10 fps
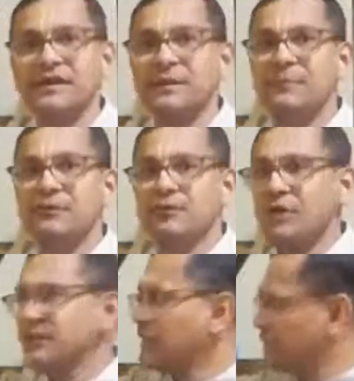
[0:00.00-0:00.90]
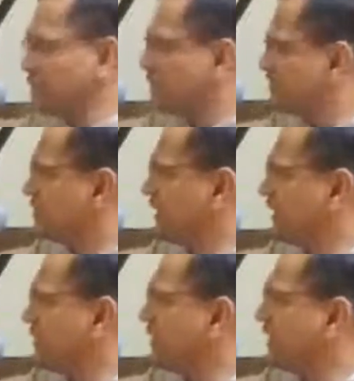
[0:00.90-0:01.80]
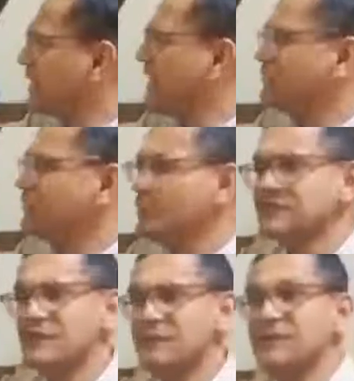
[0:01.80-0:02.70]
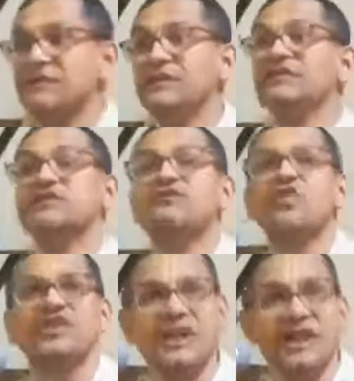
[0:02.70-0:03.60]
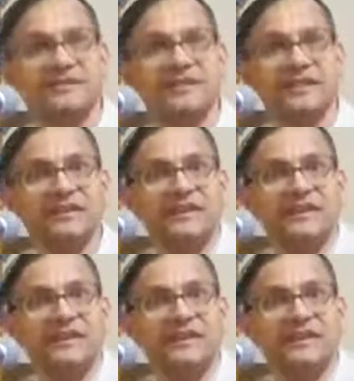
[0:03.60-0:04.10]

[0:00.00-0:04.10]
And before I think he was initiated, right? I've noticed him, he listens very nicely.